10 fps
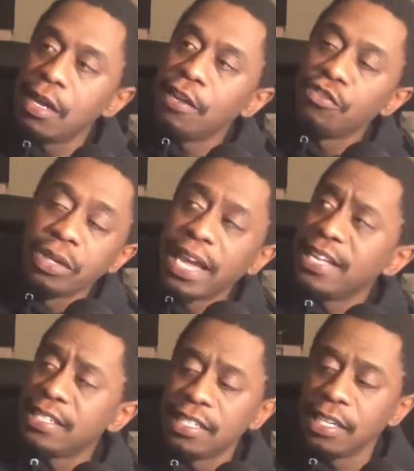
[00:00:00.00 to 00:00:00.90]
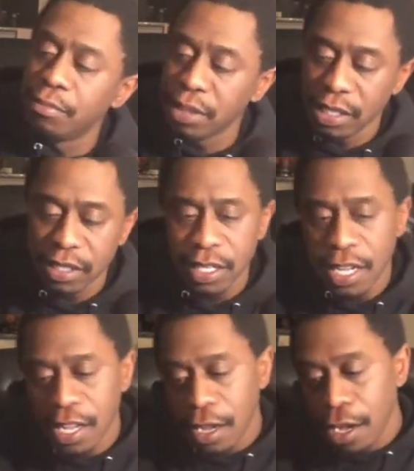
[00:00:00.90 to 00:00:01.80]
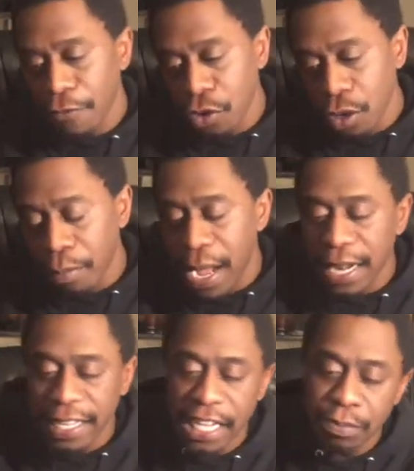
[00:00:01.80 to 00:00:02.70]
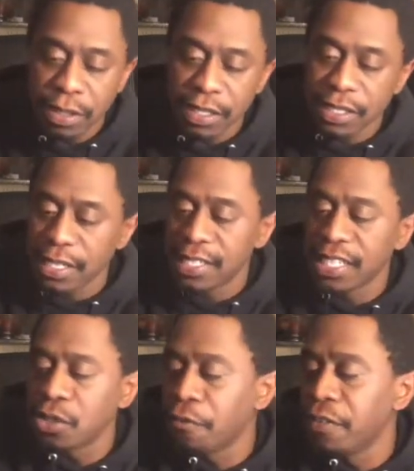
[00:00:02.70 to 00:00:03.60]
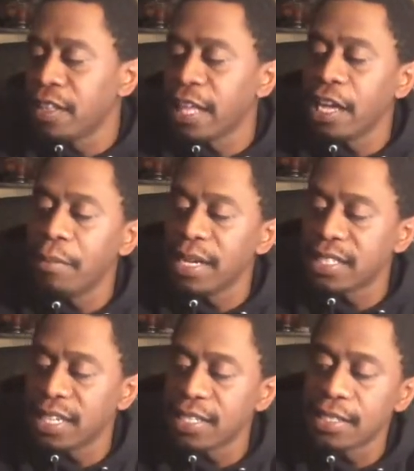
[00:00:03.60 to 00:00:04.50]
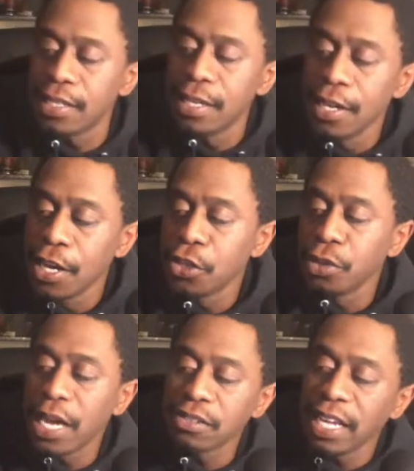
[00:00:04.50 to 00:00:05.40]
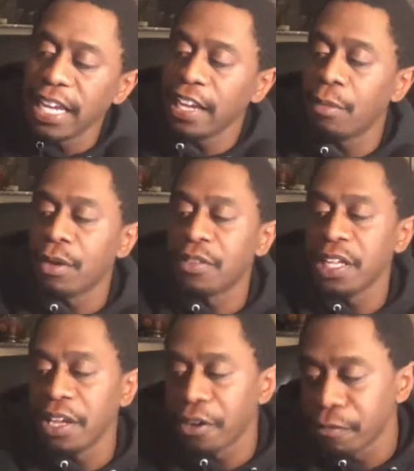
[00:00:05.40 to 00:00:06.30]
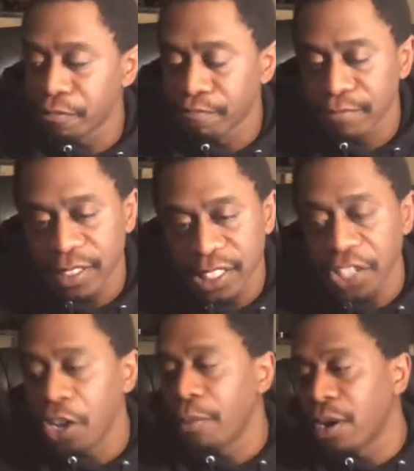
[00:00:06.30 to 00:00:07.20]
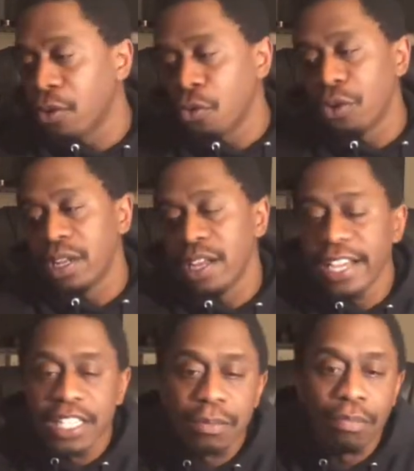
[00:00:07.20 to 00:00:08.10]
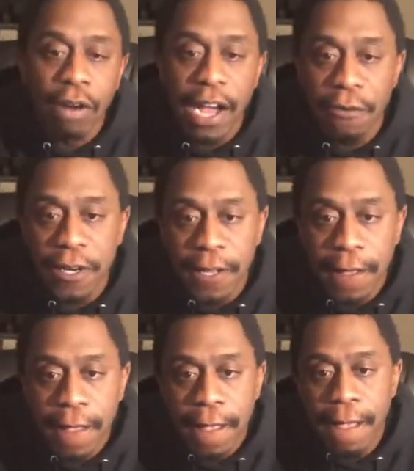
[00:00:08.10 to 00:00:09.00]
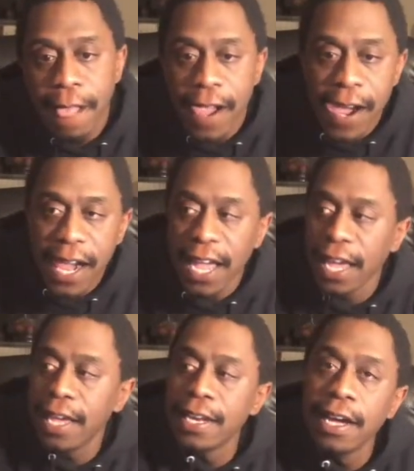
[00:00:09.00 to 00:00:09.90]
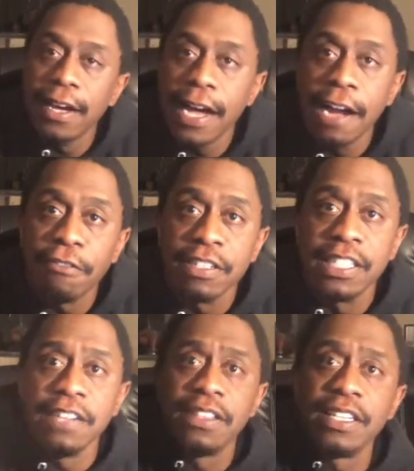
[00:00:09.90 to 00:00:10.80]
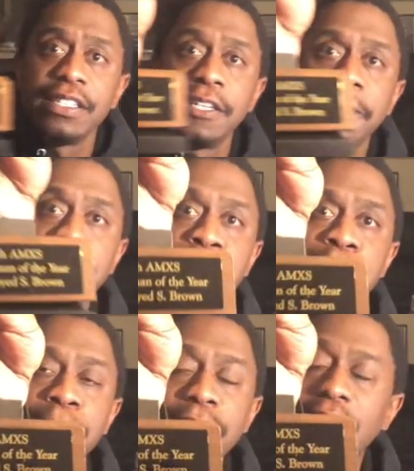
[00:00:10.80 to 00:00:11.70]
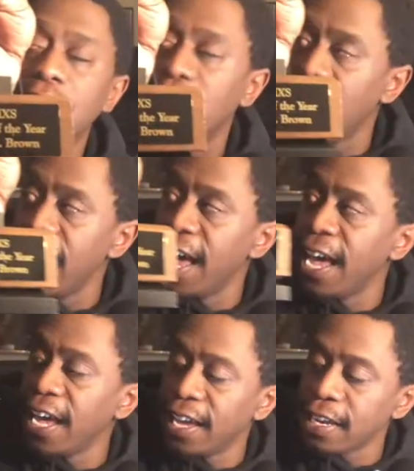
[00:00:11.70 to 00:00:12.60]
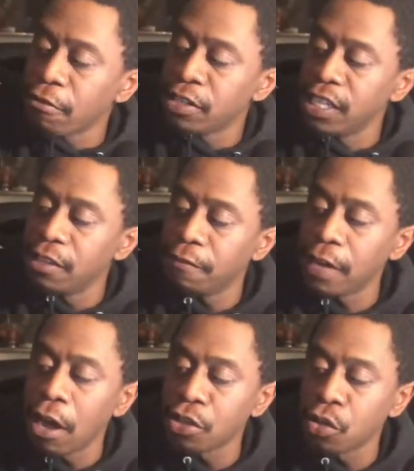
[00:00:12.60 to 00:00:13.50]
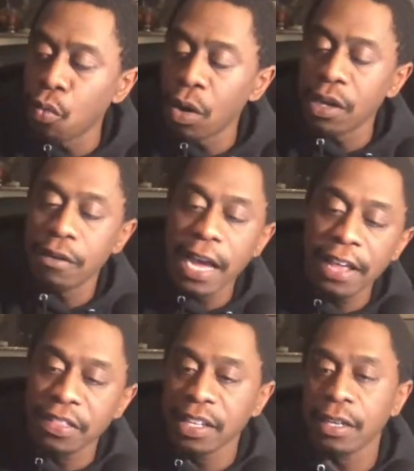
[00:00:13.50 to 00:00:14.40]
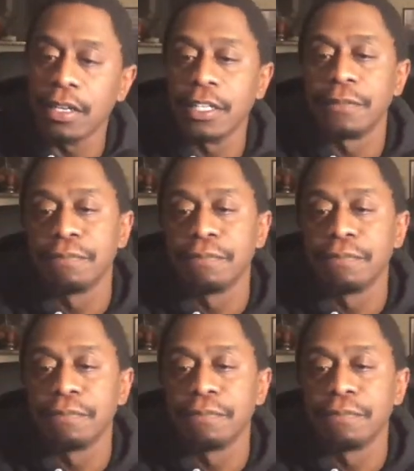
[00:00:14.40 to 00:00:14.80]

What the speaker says: You can't see it, but if you're on the podcast, but it says 605th AMXS 2008 Airman of the Year, Senior Airman Cloyd S. Brown. And I received it, and I also won at the